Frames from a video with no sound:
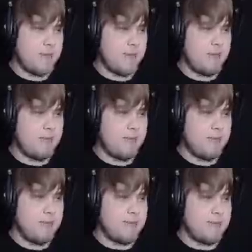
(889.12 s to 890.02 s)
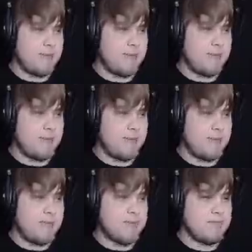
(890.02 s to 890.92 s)

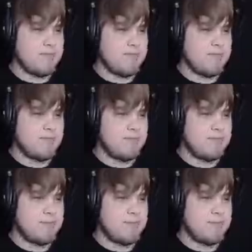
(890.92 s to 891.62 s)
Nothing is said.